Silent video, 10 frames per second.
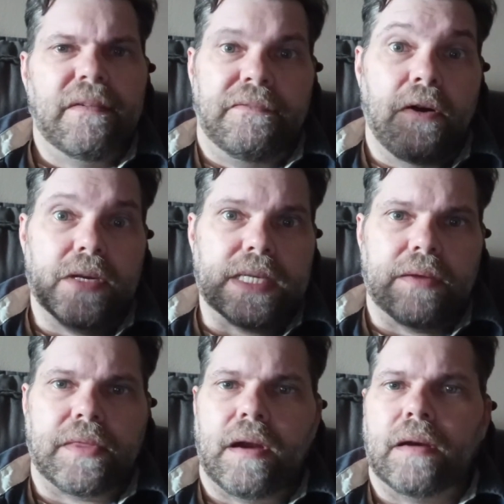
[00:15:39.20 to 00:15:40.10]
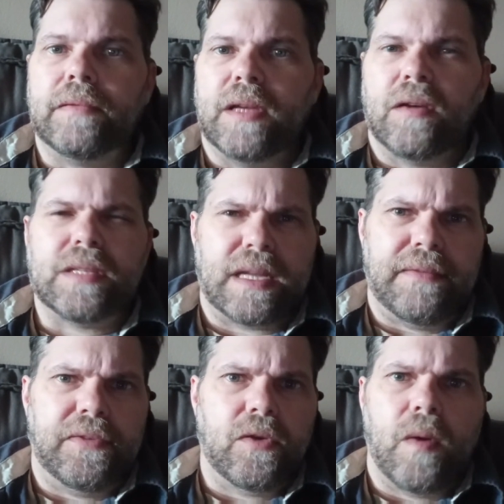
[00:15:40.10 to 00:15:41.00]
folks out there, it's like
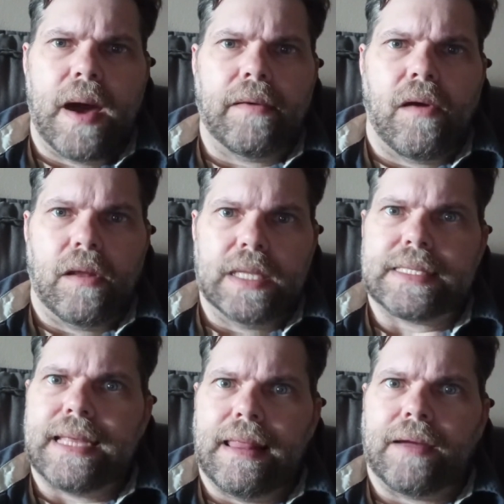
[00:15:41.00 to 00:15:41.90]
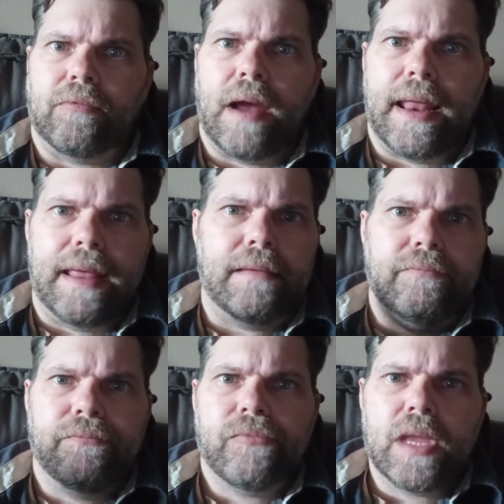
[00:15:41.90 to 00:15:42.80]
if you go out on, let's say, like Reddit,
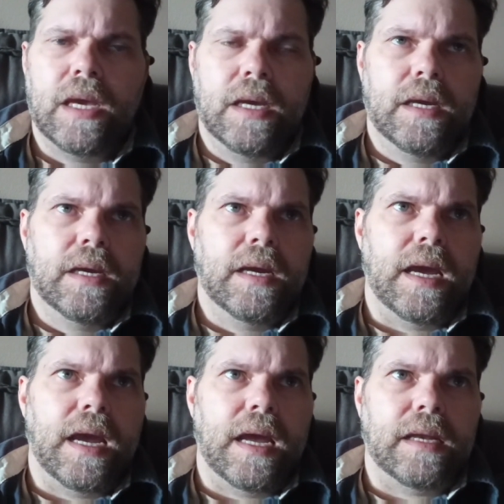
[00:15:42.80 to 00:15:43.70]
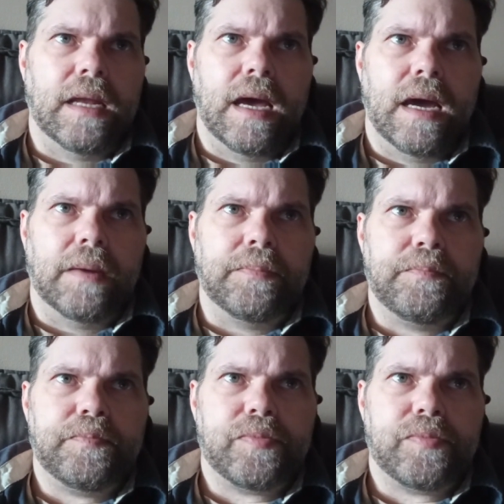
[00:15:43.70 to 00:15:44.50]
and, I